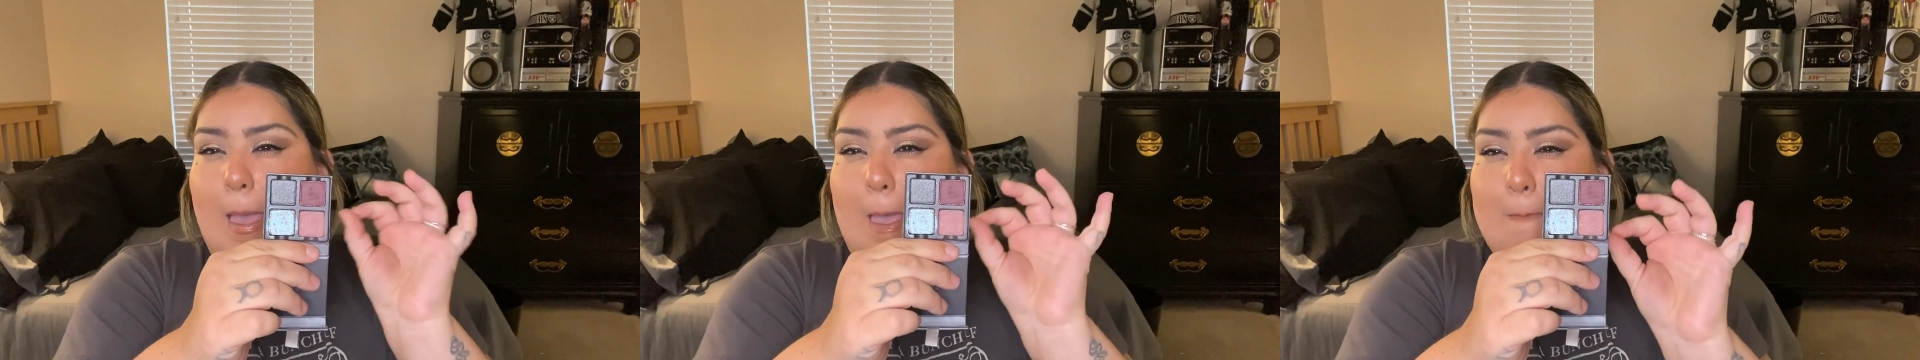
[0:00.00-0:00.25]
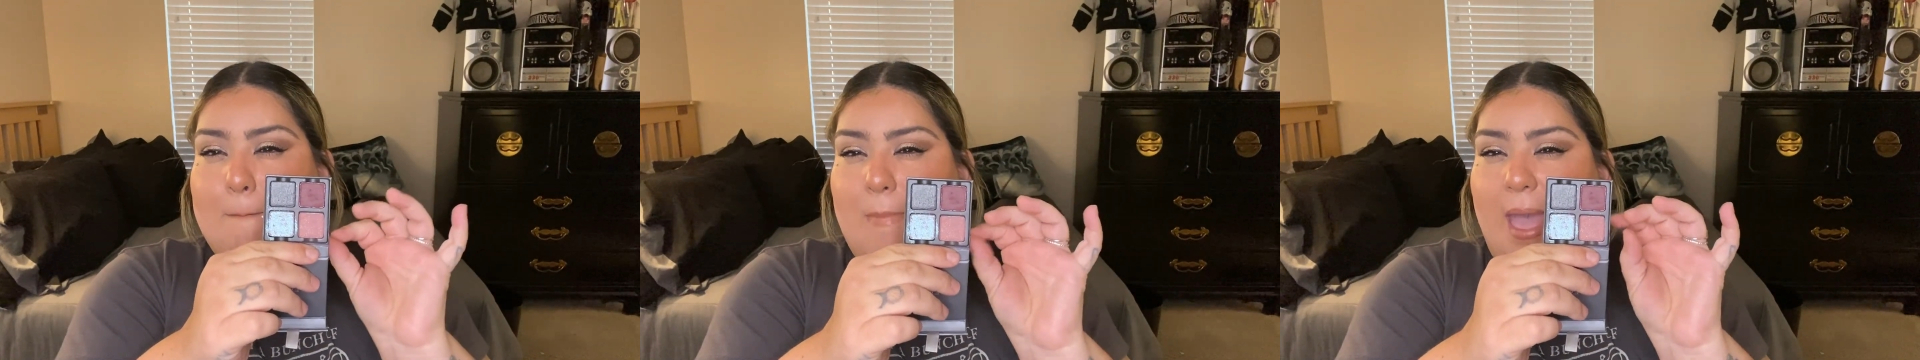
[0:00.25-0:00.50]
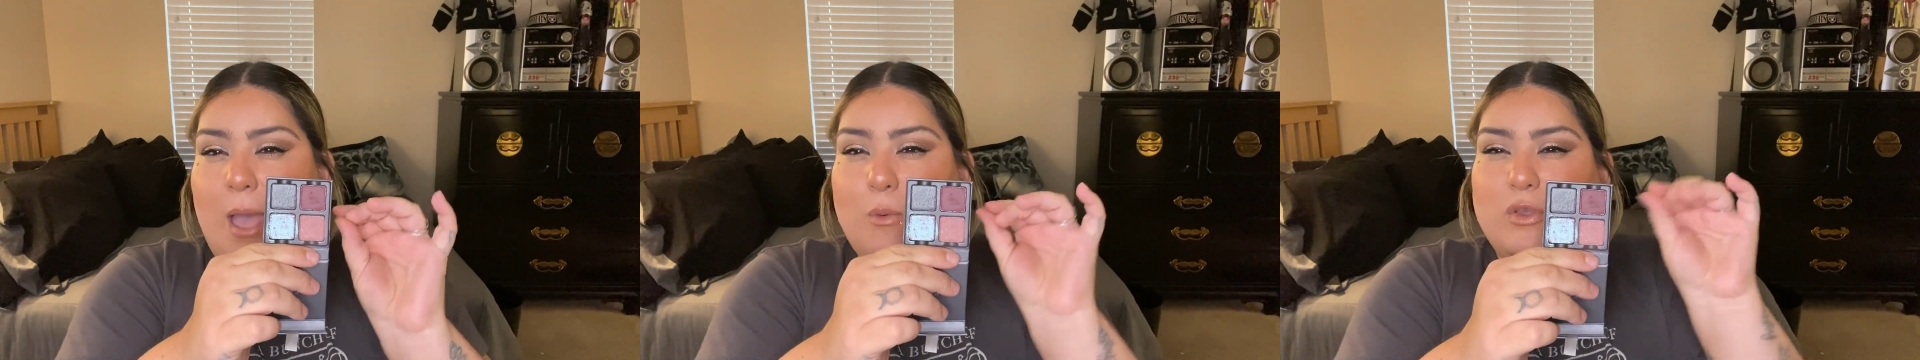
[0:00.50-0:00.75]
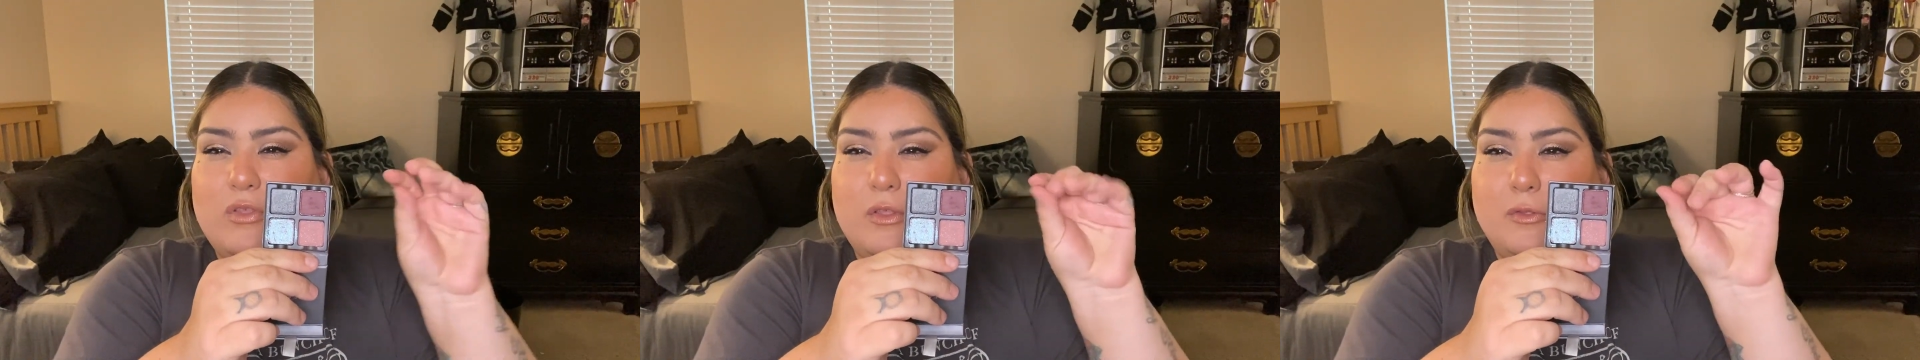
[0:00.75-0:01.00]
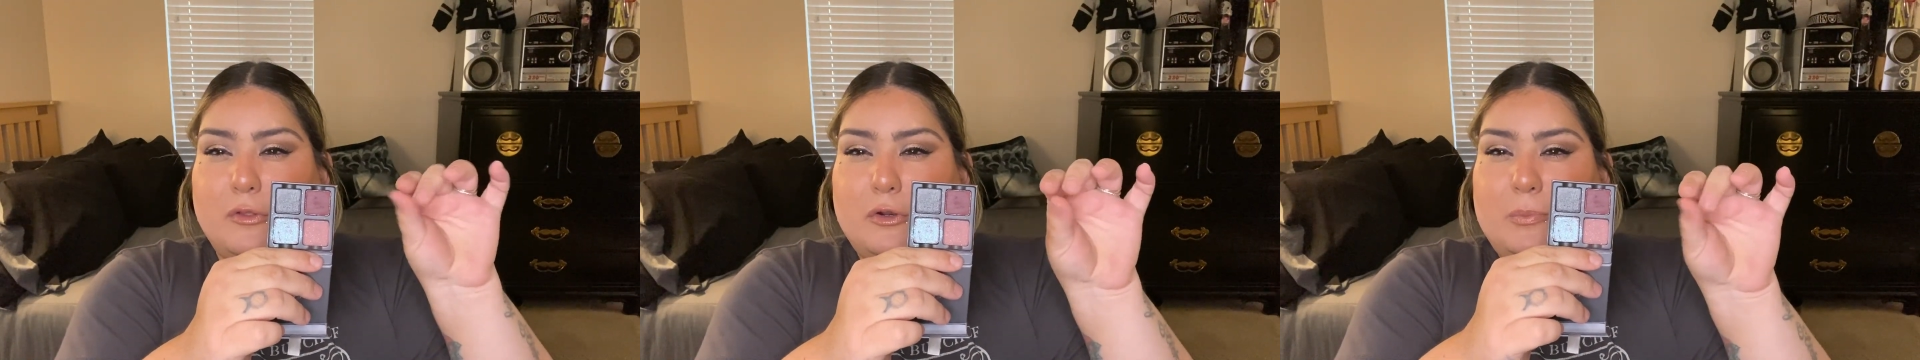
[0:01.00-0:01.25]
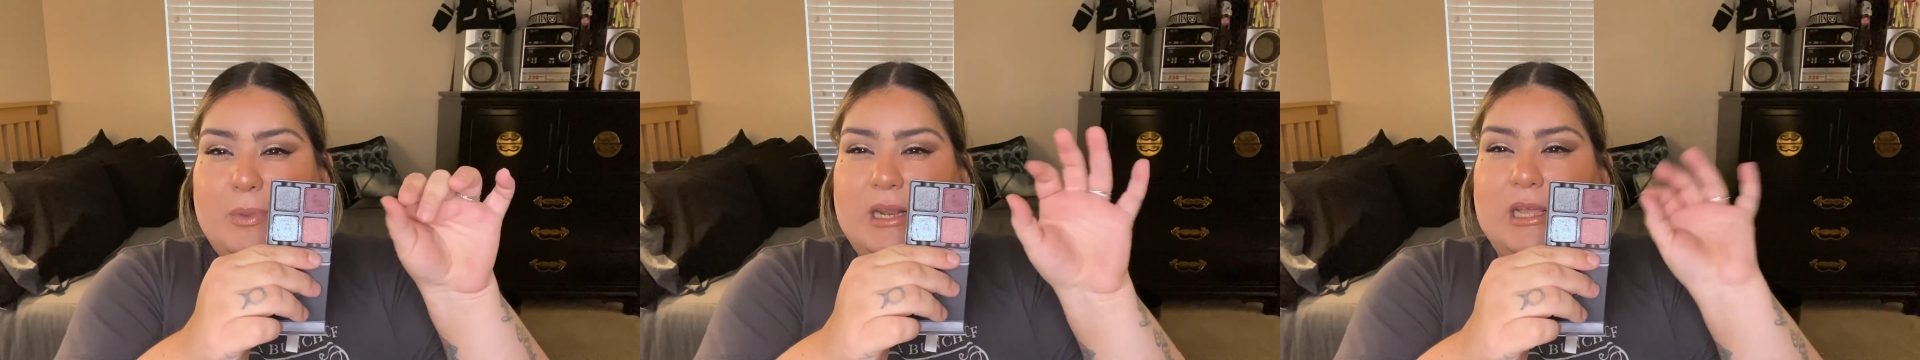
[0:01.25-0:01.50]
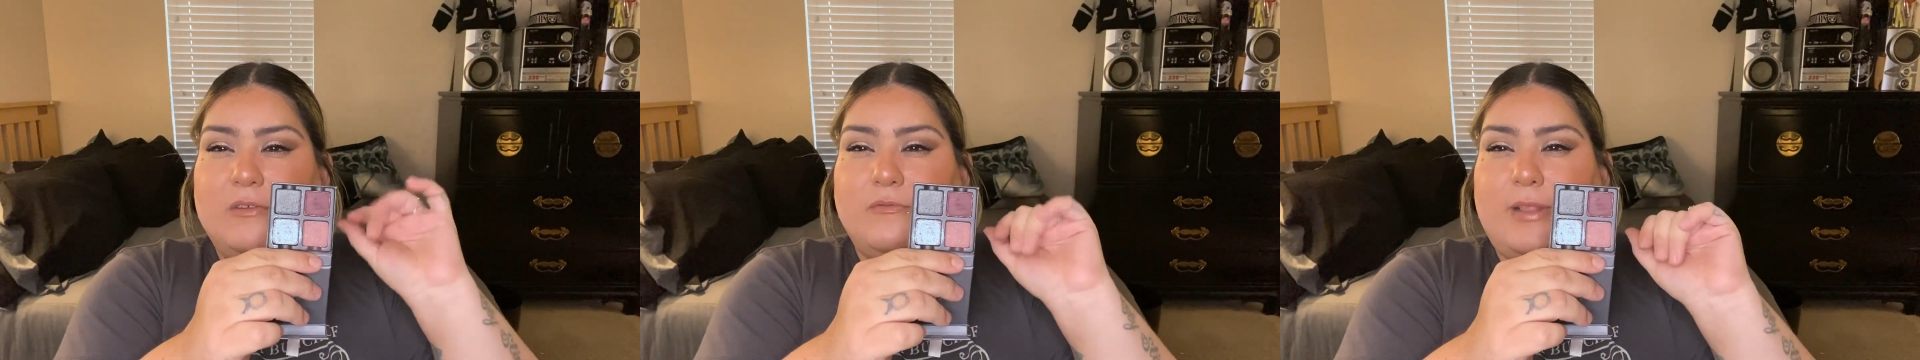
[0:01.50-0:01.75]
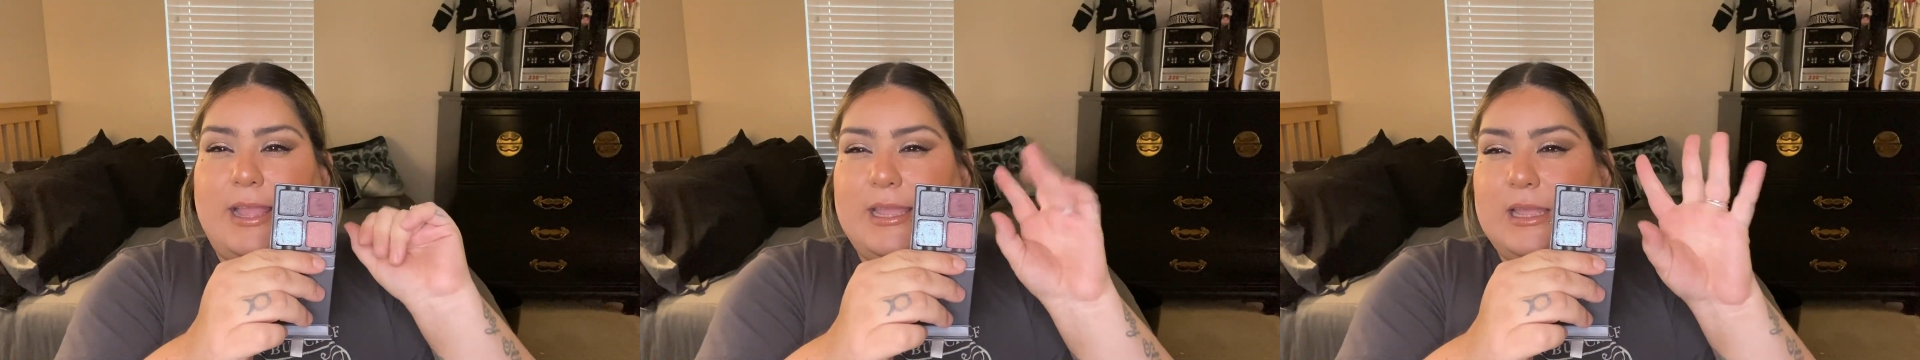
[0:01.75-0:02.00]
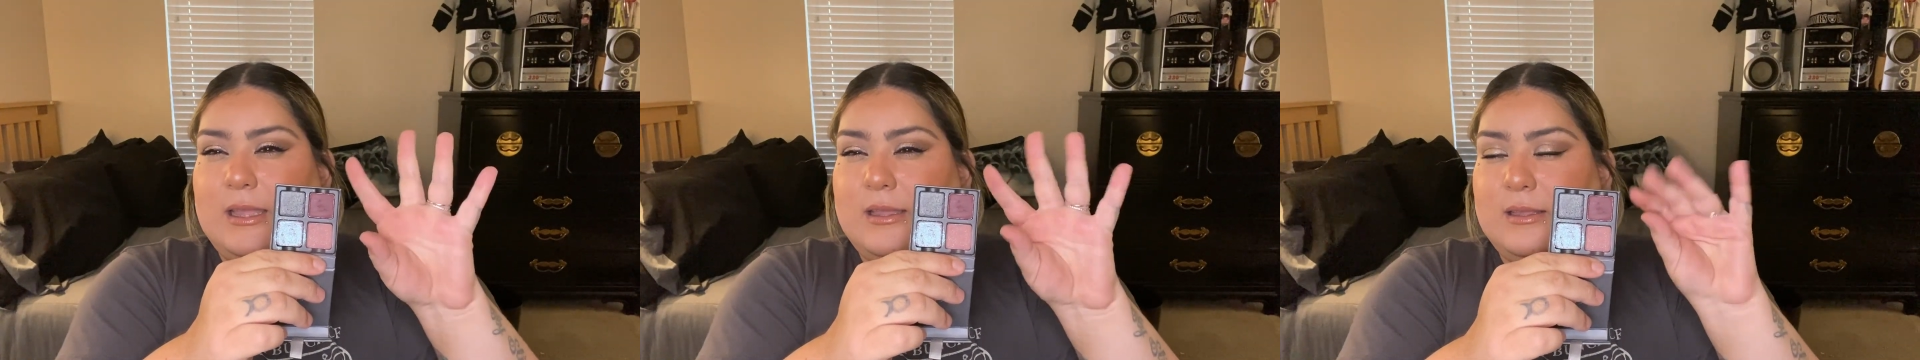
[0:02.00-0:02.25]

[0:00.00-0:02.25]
a matte with a little bit of like,